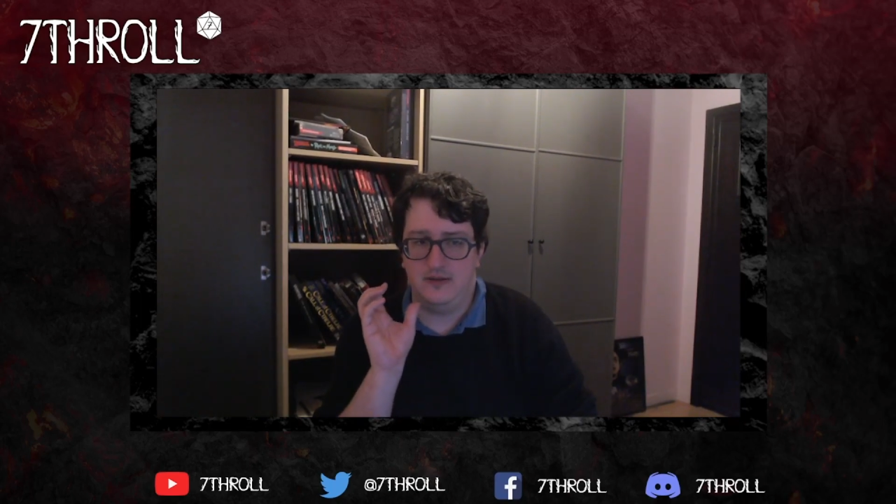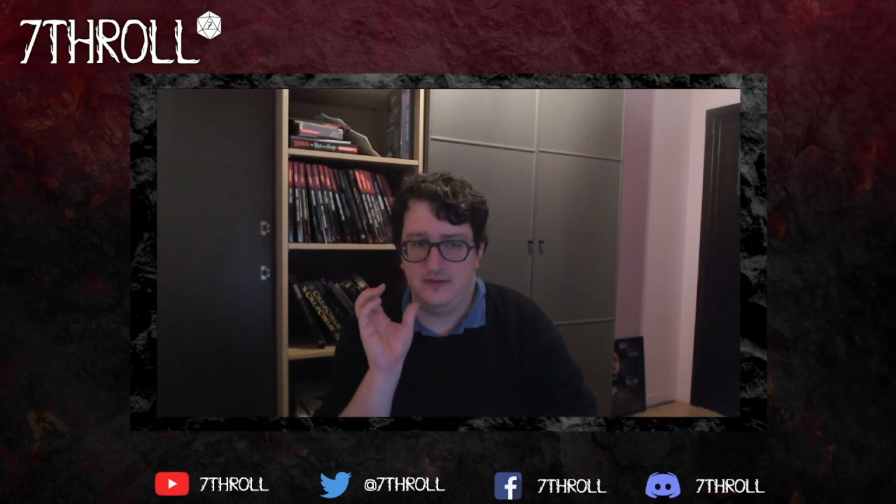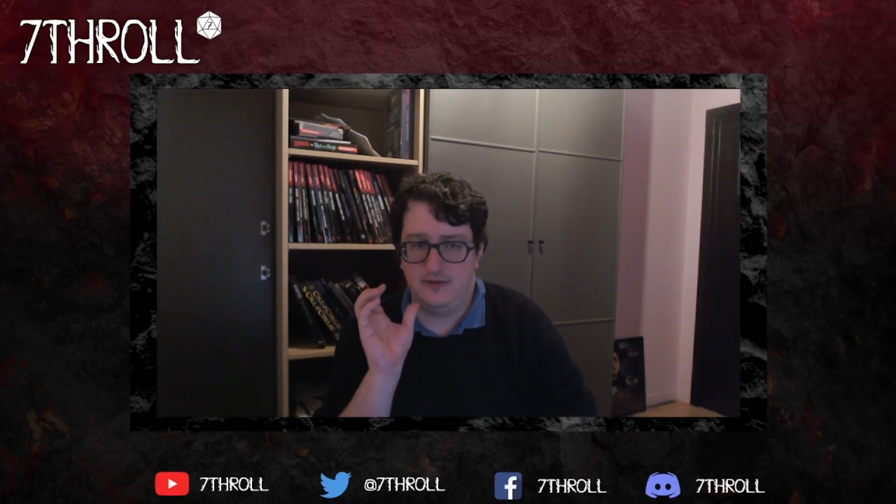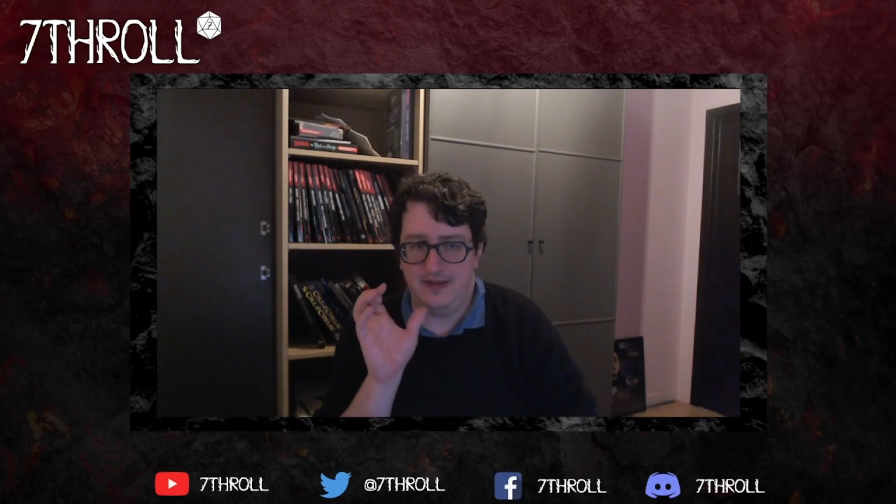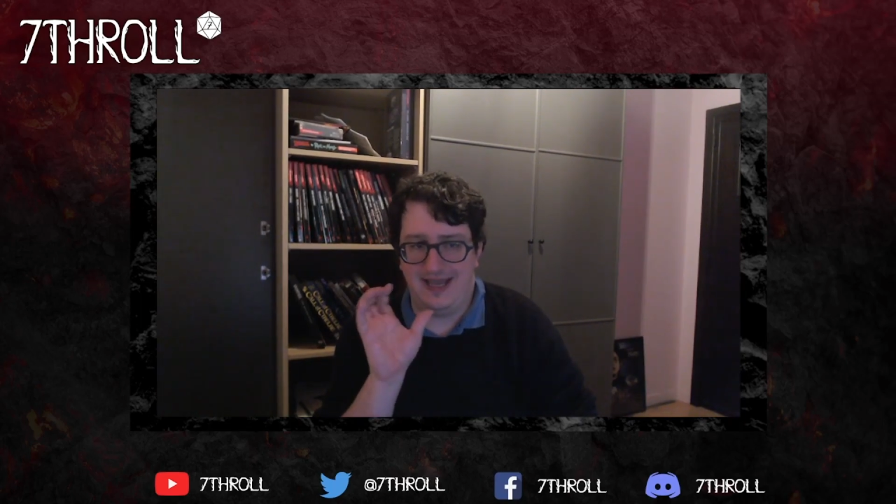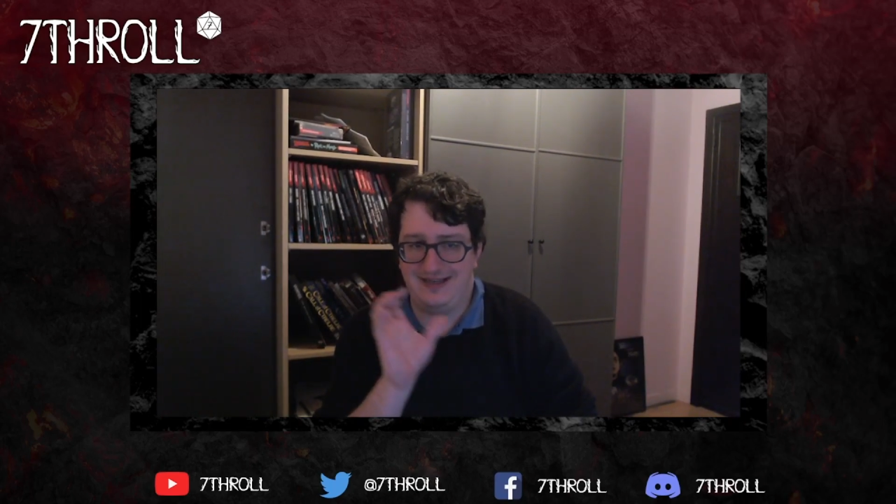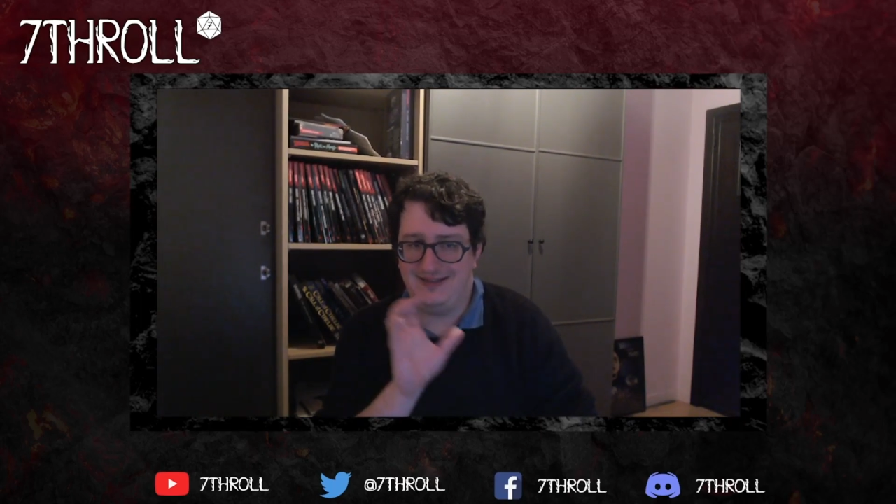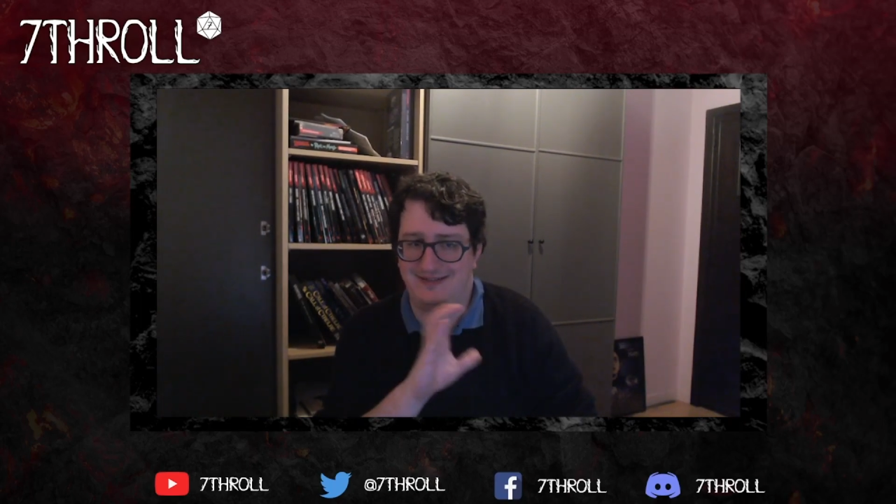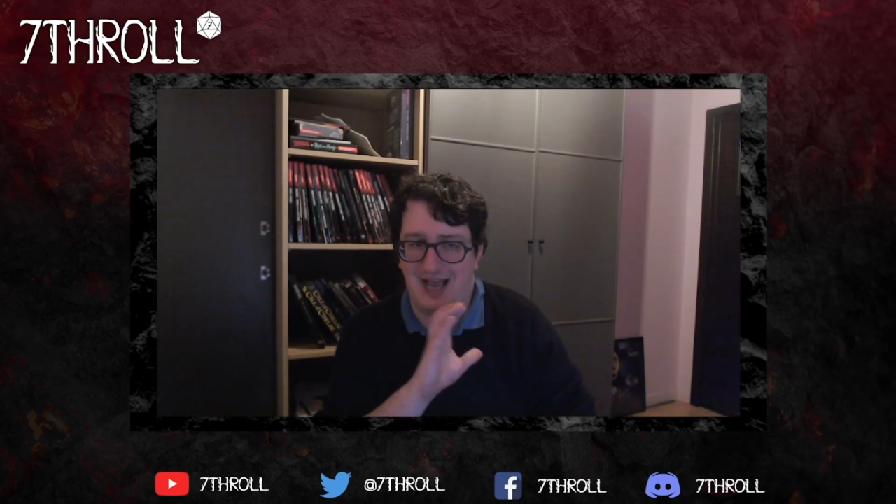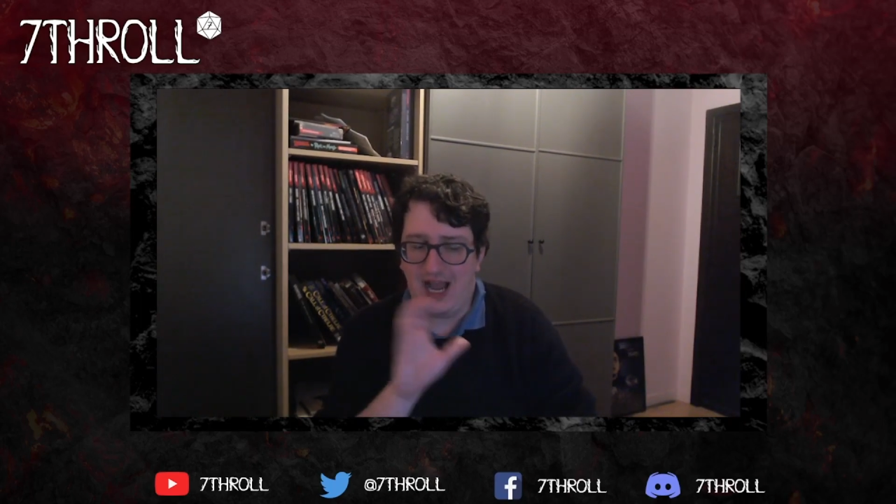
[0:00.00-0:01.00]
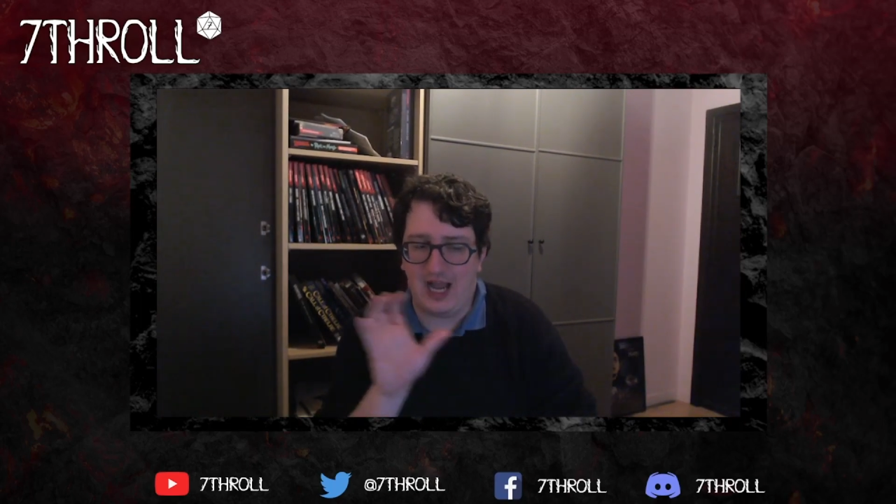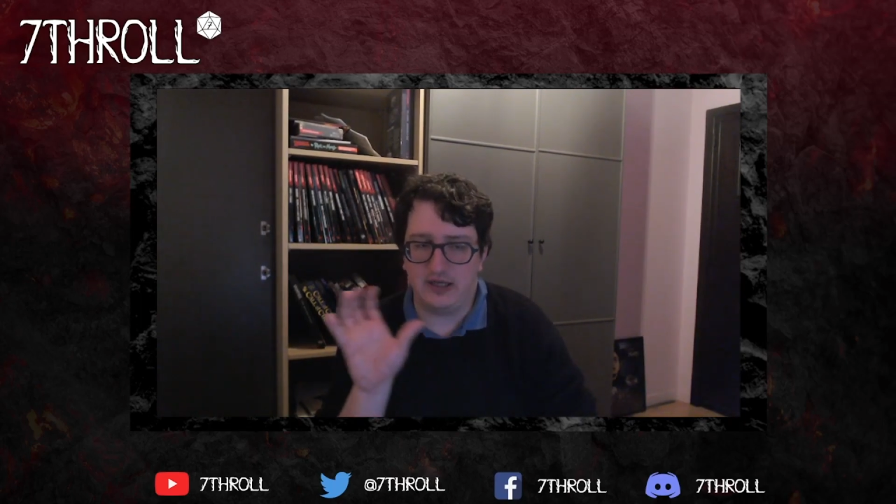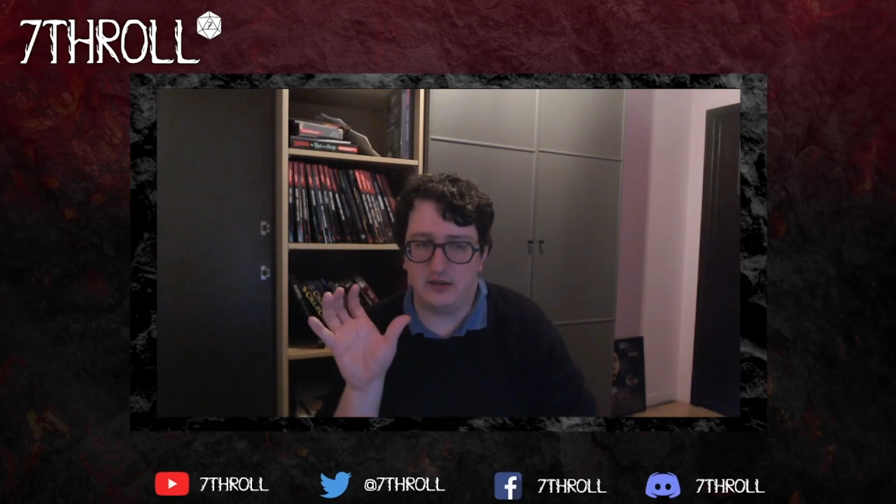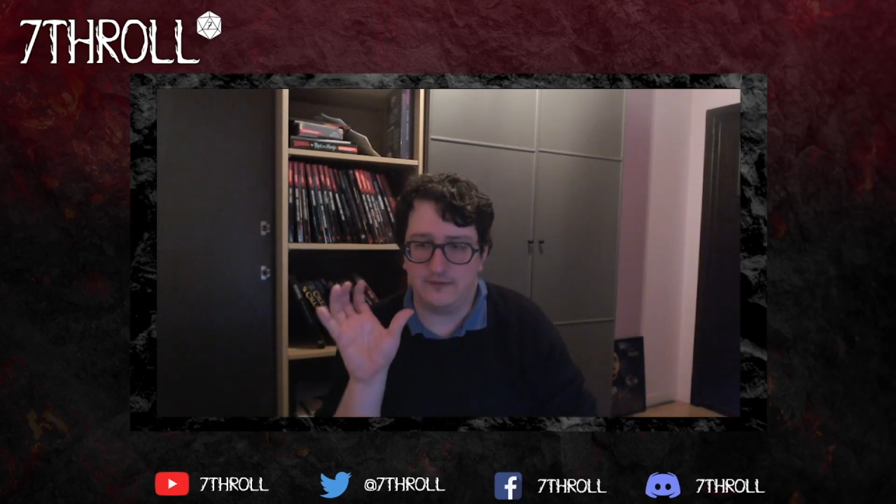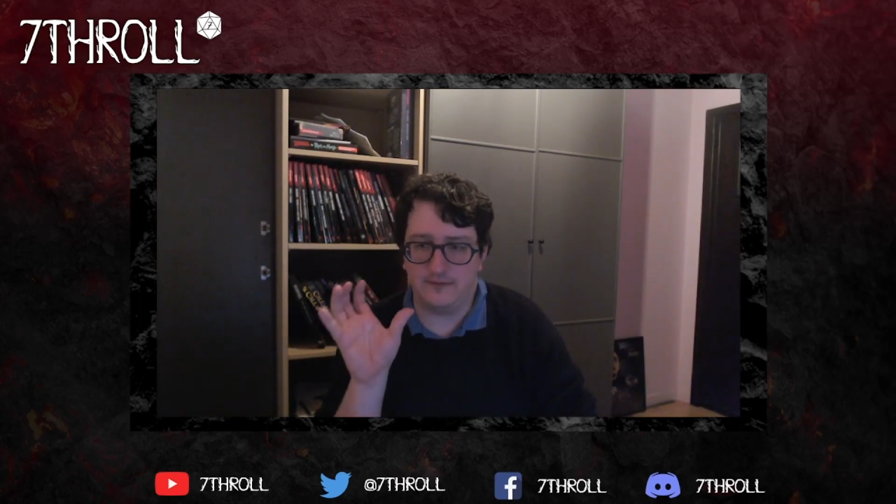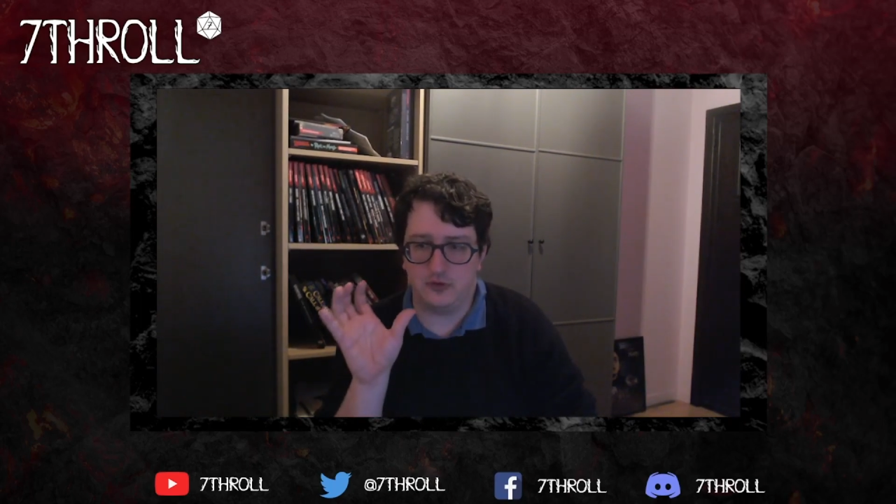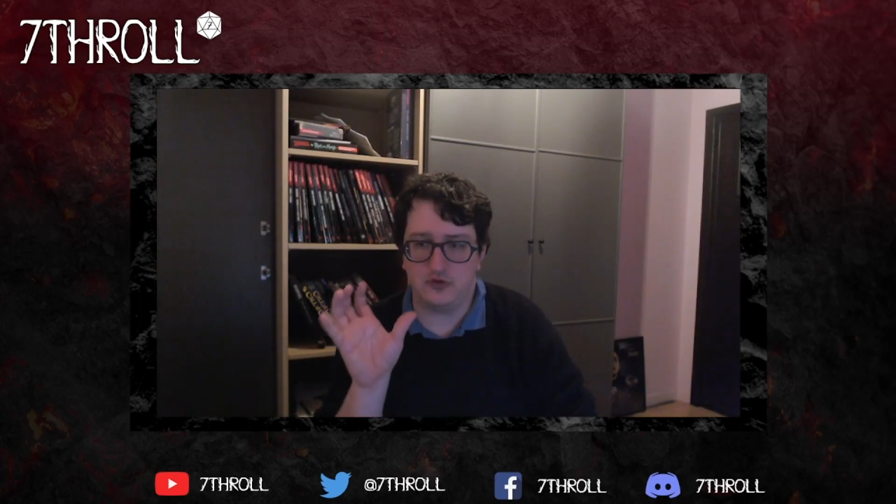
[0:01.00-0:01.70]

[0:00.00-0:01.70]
that entire first